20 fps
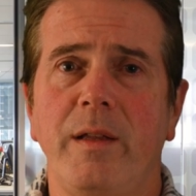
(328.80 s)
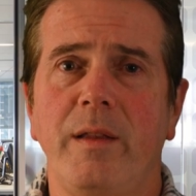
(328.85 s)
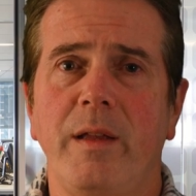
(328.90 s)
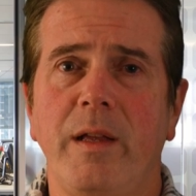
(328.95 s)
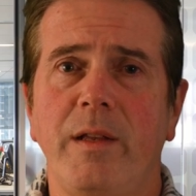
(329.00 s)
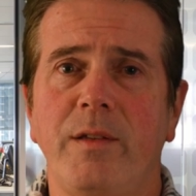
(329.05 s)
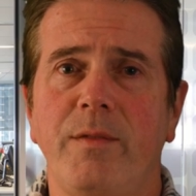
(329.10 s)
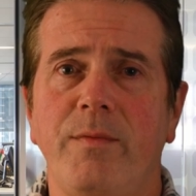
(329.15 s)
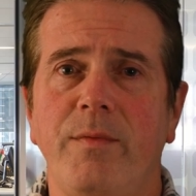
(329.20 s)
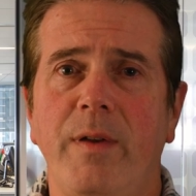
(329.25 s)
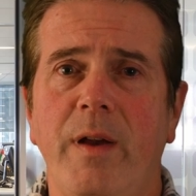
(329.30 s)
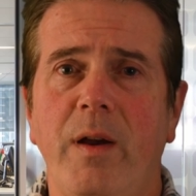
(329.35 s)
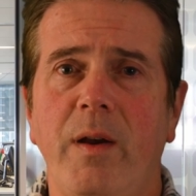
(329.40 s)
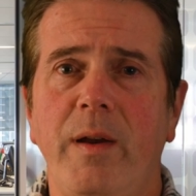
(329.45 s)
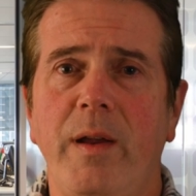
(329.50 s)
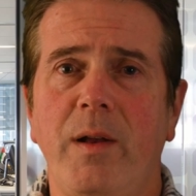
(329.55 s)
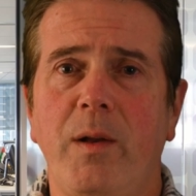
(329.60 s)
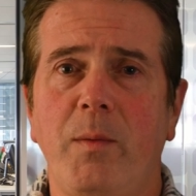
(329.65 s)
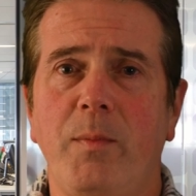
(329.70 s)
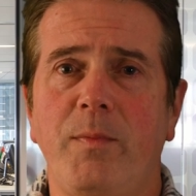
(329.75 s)
that's
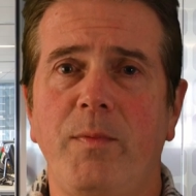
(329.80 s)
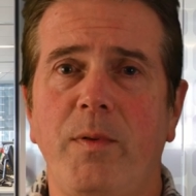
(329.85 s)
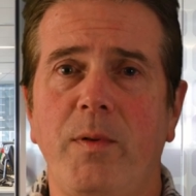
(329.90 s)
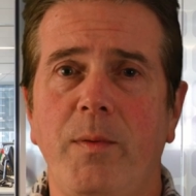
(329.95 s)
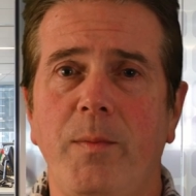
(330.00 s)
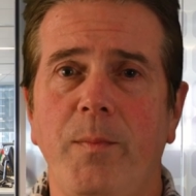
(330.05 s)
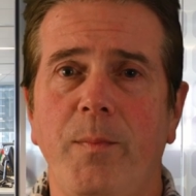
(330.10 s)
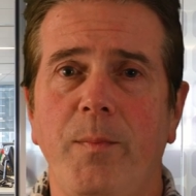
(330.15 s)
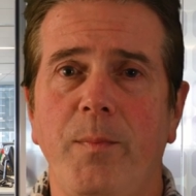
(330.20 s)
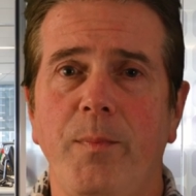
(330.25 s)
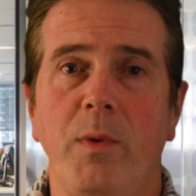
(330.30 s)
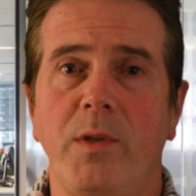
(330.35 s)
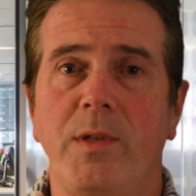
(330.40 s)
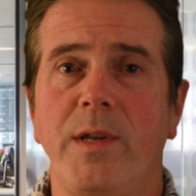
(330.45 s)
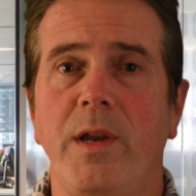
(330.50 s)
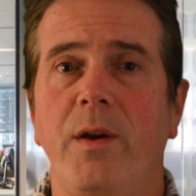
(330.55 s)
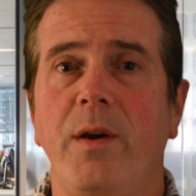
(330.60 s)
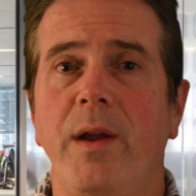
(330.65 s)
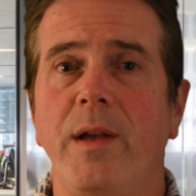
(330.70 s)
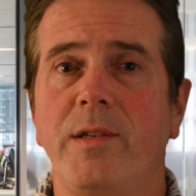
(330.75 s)
very helpful. But
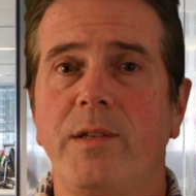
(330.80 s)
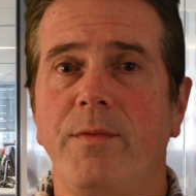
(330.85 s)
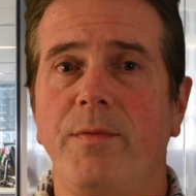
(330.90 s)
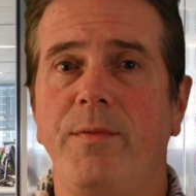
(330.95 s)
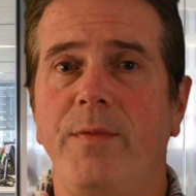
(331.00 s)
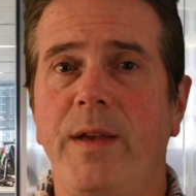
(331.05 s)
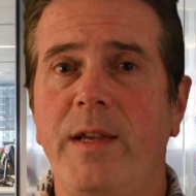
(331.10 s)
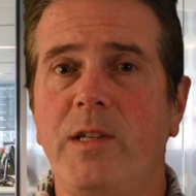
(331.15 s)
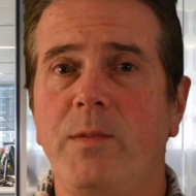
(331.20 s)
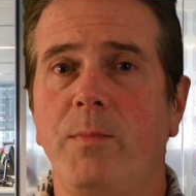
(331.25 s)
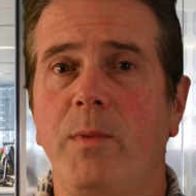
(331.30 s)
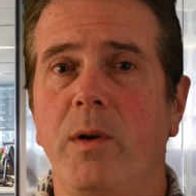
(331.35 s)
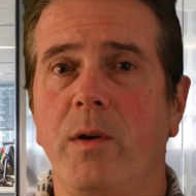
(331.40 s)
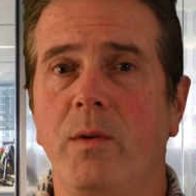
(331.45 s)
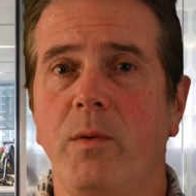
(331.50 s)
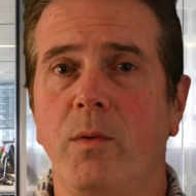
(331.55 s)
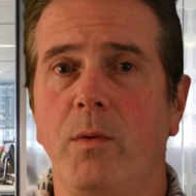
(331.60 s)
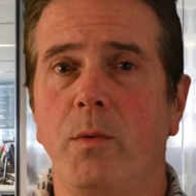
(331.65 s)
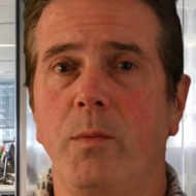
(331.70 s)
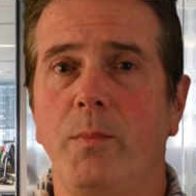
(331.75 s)
Sarah has a Facebook
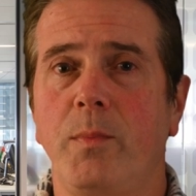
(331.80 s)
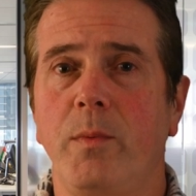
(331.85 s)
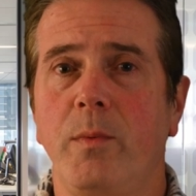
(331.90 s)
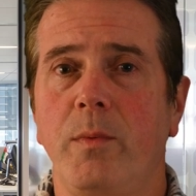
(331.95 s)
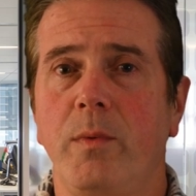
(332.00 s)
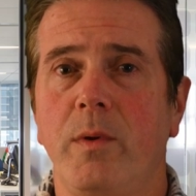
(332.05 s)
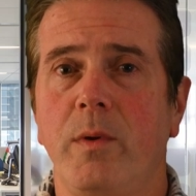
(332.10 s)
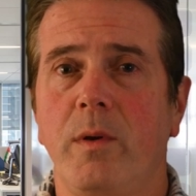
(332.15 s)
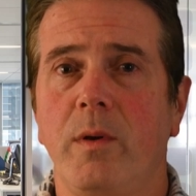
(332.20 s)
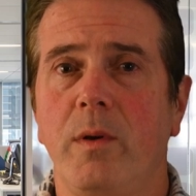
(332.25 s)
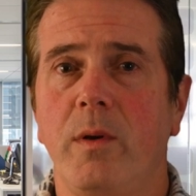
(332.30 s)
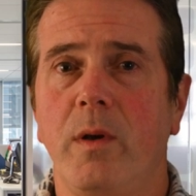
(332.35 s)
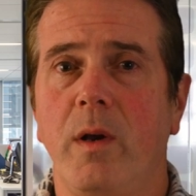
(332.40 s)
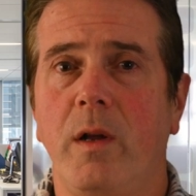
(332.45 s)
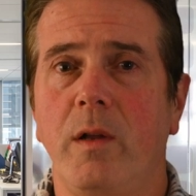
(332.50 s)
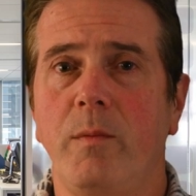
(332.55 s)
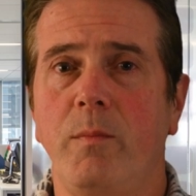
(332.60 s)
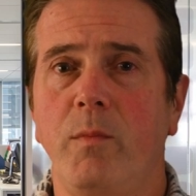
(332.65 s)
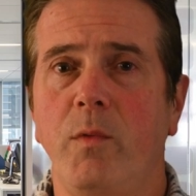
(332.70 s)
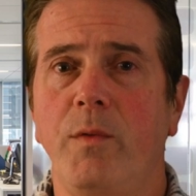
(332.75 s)
group
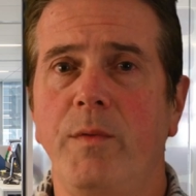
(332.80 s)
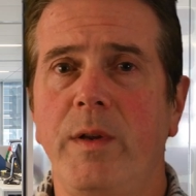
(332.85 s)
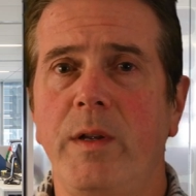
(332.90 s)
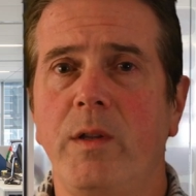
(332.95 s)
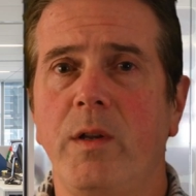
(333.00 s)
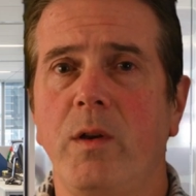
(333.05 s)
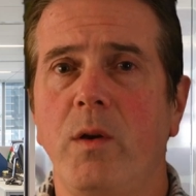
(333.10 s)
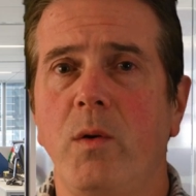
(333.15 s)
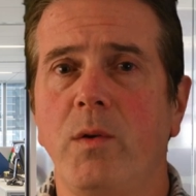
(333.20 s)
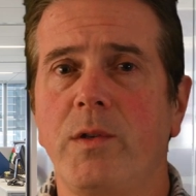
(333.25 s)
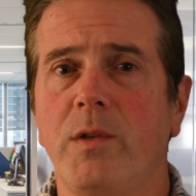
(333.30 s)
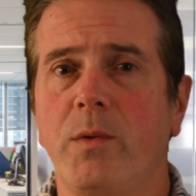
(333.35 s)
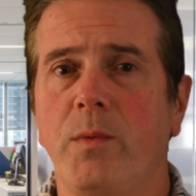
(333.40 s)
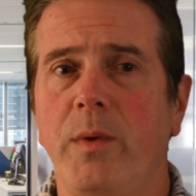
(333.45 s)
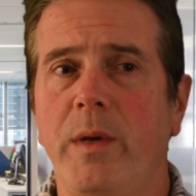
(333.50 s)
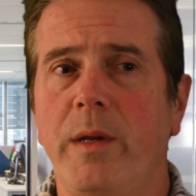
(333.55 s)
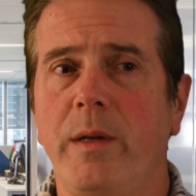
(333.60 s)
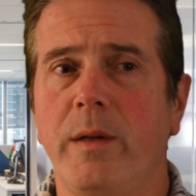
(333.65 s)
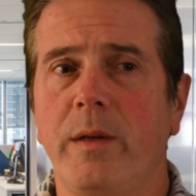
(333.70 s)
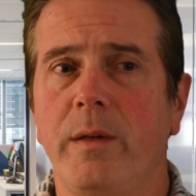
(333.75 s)
called Moving to Costa
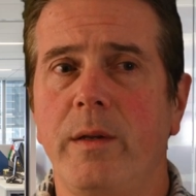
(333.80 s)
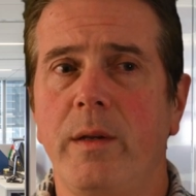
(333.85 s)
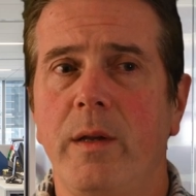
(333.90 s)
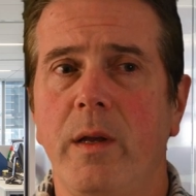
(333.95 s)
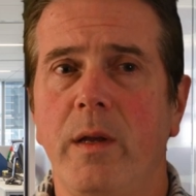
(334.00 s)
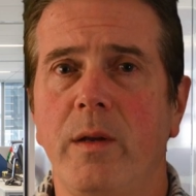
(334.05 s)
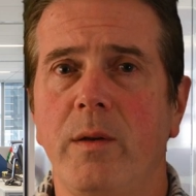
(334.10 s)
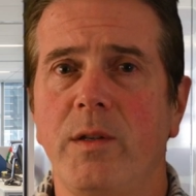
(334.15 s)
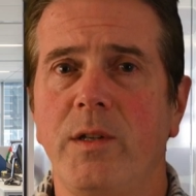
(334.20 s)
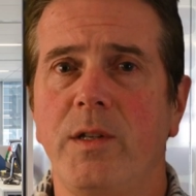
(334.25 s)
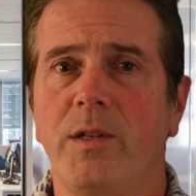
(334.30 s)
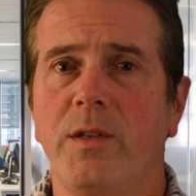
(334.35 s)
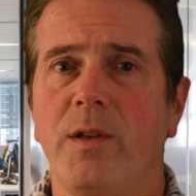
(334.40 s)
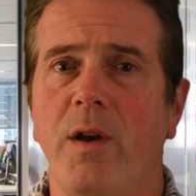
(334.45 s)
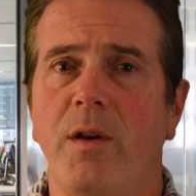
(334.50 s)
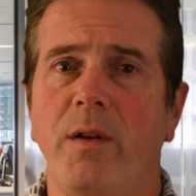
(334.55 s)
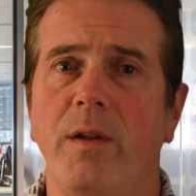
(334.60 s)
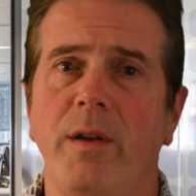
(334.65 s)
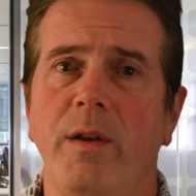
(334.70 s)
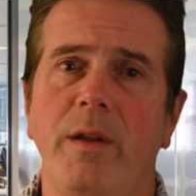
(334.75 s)
Rica. She
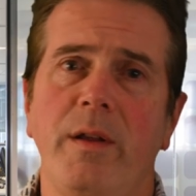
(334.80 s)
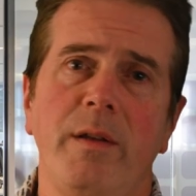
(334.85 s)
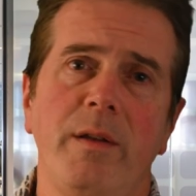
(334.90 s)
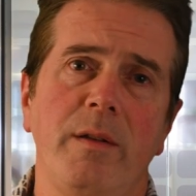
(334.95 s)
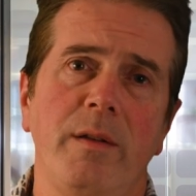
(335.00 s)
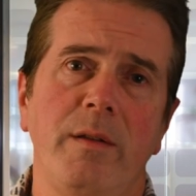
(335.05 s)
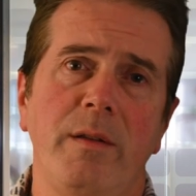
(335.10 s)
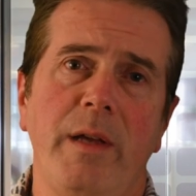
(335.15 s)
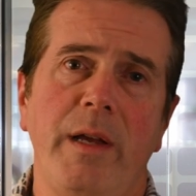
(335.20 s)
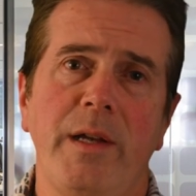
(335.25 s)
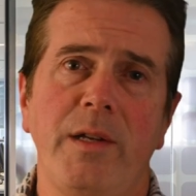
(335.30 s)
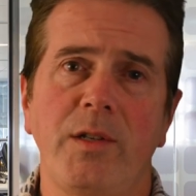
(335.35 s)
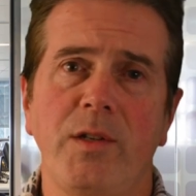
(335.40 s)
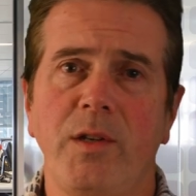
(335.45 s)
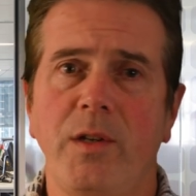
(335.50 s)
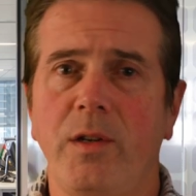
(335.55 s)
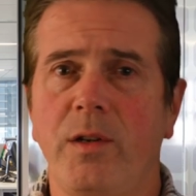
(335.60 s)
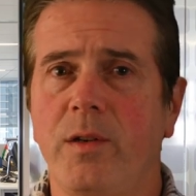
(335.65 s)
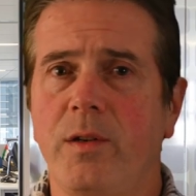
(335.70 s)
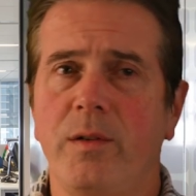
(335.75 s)
started it last
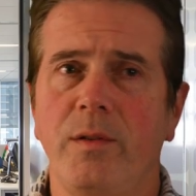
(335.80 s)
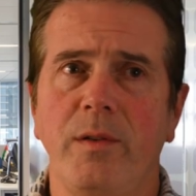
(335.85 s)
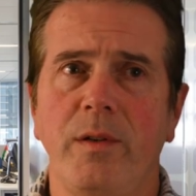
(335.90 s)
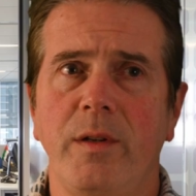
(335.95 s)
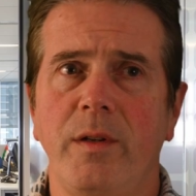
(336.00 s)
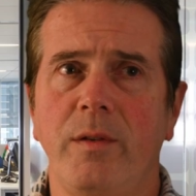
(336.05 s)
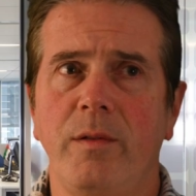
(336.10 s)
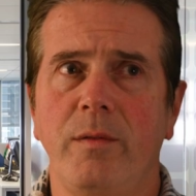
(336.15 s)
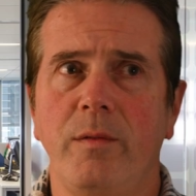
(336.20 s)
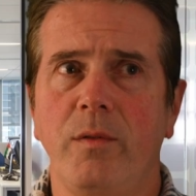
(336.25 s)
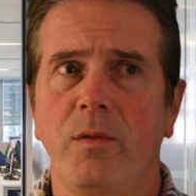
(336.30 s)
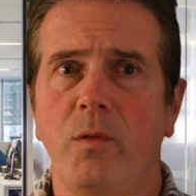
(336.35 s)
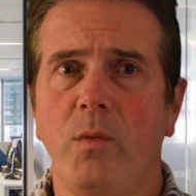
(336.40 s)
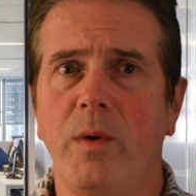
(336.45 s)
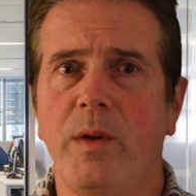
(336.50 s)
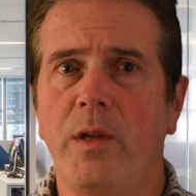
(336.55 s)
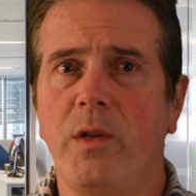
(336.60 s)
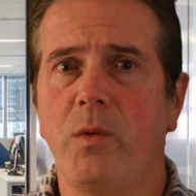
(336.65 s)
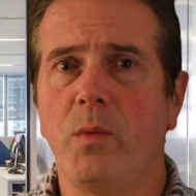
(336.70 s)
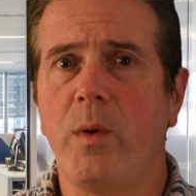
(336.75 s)
year in
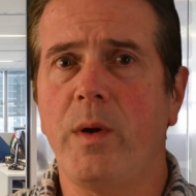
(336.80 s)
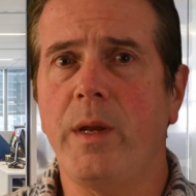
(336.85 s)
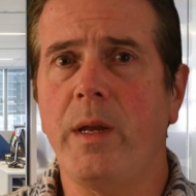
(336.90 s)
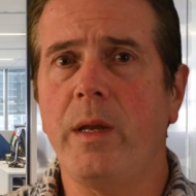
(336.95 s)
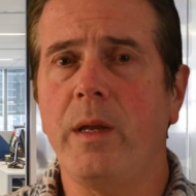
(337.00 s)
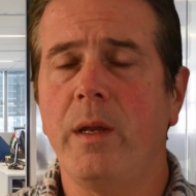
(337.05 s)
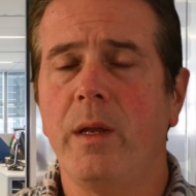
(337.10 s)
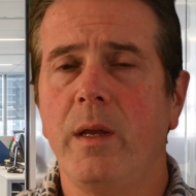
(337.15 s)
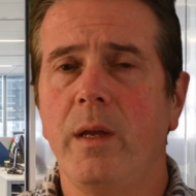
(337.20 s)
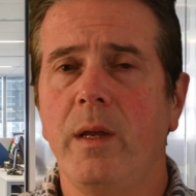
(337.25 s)
twenty twenty